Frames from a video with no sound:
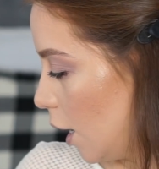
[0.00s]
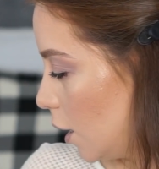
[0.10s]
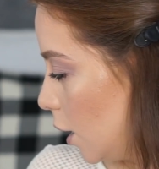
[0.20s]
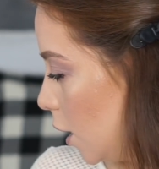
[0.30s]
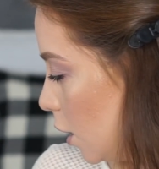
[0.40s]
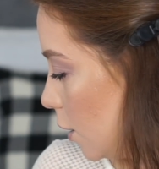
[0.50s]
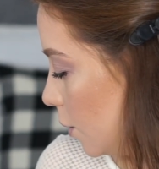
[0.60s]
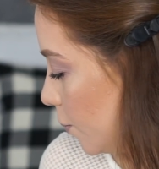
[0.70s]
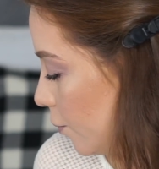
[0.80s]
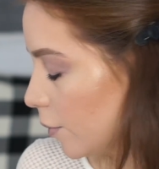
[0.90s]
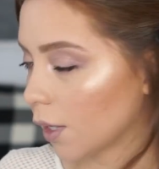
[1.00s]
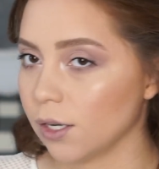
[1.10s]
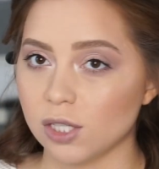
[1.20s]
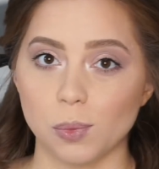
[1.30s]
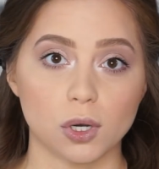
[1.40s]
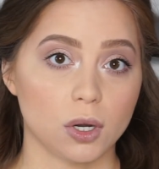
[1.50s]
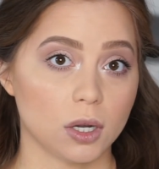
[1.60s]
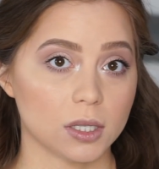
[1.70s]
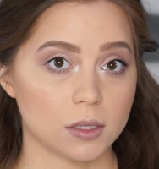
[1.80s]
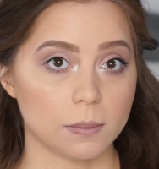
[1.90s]
And then I just put
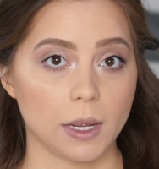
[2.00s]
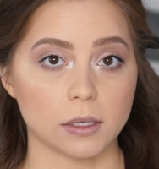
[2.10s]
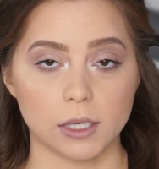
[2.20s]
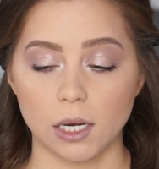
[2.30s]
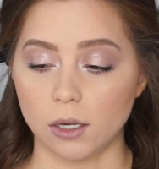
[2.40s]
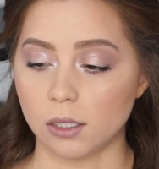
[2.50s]
on some mascara.